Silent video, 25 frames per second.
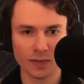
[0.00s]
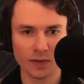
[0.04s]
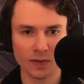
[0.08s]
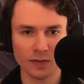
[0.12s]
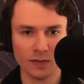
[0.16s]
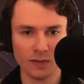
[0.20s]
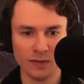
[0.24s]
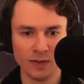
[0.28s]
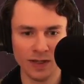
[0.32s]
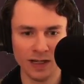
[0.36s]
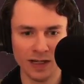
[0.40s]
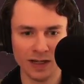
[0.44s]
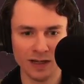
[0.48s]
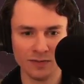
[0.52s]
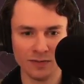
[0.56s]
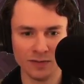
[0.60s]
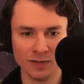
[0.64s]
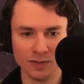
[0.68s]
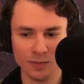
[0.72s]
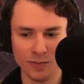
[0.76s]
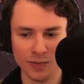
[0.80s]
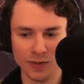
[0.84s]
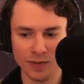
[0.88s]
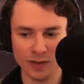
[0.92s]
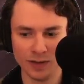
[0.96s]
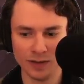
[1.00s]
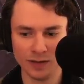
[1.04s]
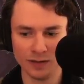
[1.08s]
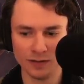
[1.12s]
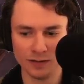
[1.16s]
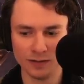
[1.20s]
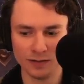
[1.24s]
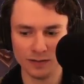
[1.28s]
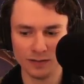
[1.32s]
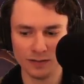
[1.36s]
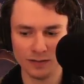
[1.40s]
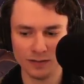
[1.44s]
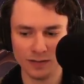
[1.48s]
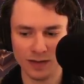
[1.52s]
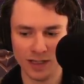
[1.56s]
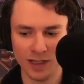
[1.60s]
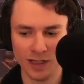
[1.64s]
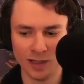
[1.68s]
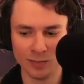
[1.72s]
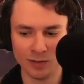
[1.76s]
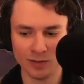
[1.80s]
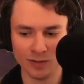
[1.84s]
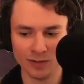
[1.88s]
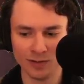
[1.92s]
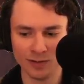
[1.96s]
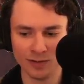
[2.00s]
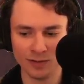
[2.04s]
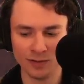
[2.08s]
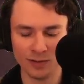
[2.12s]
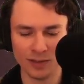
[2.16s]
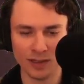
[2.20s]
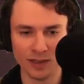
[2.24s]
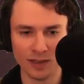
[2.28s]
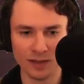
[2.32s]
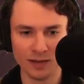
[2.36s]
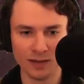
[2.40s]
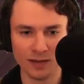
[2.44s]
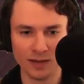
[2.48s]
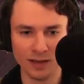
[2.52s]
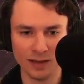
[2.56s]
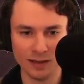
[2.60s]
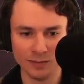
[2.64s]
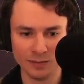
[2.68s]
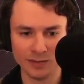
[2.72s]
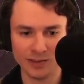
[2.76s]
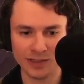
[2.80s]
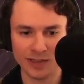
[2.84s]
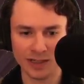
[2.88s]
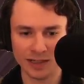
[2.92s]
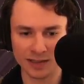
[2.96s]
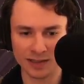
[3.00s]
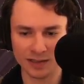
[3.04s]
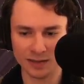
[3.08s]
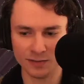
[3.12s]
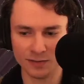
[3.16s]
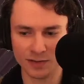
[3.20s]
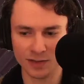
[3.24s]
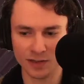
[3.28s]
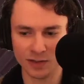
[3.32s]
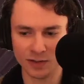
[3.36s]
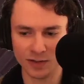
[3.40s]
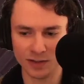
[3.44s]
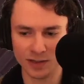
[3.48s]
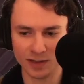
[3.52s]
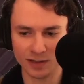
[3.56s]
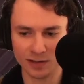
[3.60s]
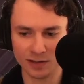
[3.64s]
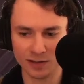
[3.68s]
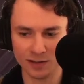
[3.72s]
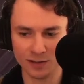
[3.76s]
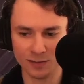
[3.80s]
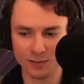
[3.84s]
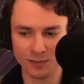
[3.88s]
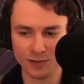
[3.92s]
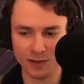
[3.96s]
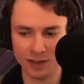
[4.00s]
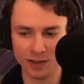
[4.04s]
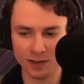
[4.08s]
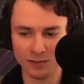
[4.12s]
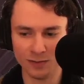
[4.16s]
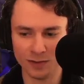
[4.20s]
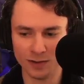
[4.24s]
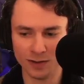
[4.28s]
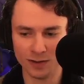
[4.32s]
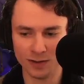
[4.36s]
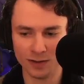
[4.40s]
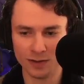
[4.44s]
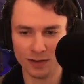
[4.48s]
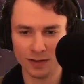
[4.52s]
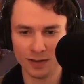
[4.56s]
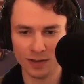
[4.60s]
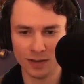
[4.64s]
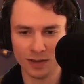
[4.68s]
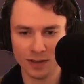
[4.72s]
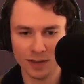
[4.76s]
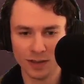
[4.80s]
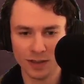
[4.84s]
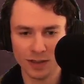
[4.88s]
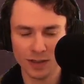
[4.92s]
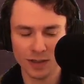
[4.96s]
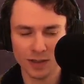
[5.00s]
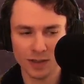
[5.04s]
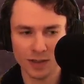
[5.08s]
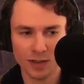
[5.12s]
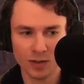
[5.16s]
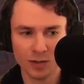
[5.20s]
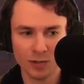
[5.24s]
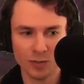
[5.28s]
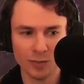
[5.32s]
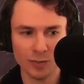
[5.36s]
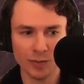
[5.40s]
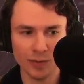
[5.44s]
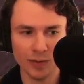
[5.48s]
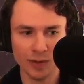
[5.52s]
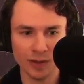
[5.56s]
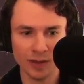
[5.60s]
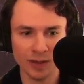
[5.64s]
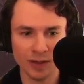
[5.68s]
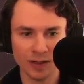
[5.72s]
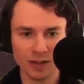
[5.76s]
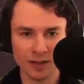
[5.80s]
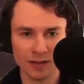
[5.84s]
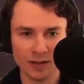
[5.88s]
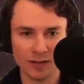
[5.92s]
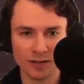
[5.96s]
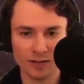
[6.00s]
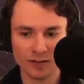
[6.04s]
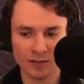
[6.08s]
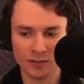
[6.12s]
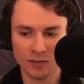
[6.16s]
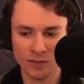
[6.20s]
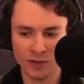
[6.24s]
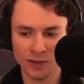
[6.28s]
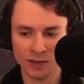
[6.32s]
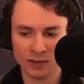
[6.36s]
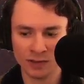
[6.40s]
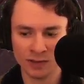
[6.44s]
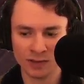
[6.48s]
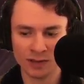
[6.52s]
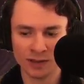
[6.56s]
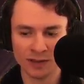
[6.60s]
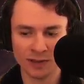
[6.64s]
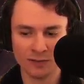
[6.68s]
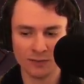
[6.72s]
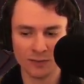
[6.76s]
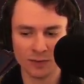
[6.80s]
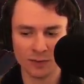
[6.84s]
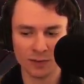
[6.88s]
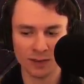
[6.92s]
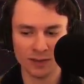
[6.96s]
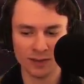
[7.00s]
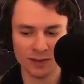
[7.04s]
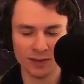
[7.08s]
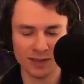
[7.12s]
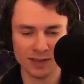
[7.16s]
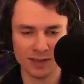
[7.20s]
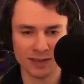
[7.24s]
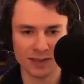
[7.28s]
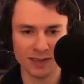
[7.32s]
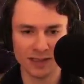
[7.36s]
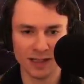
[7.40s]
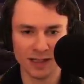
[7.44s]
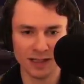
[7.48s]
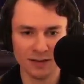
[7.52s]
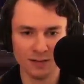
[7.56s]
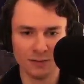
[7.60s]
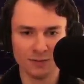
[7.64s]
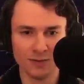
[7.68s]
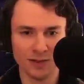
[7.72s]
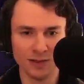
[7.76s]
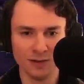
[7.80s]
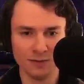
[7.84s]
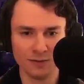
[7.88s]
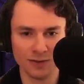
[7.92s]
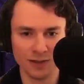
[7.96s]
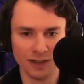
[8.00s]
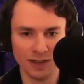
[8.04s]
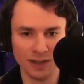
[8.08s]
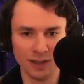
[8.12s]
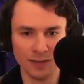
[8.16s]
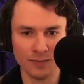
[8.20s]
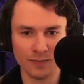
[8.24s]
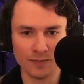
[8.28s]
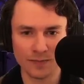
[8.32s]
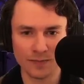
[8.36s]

we haven't been able to get the objective going in our favor, but we are at 46 out of 50.